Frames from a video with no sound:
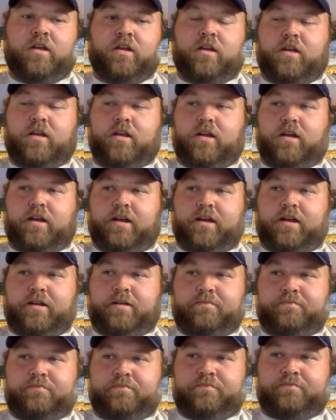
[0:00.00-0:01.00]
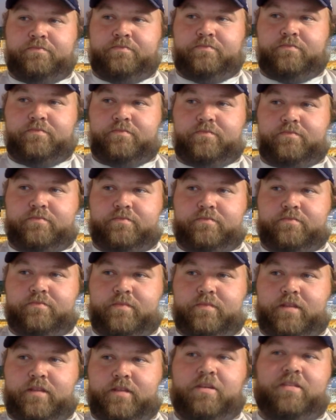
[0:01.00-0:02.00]

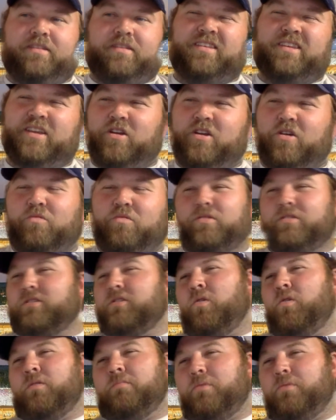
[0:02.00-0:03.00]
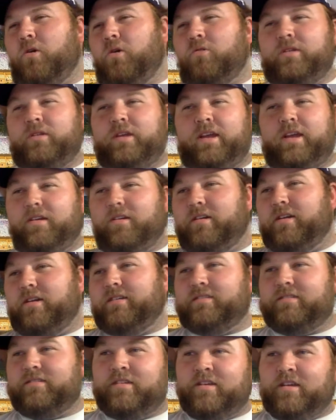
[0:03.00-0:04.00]
I mean, we're going bold here.
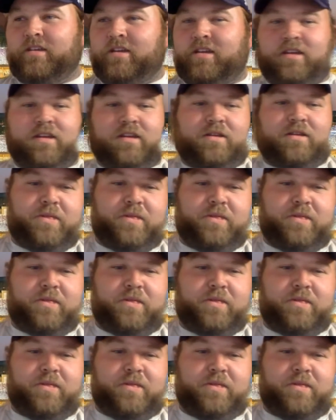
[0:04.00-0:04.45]
The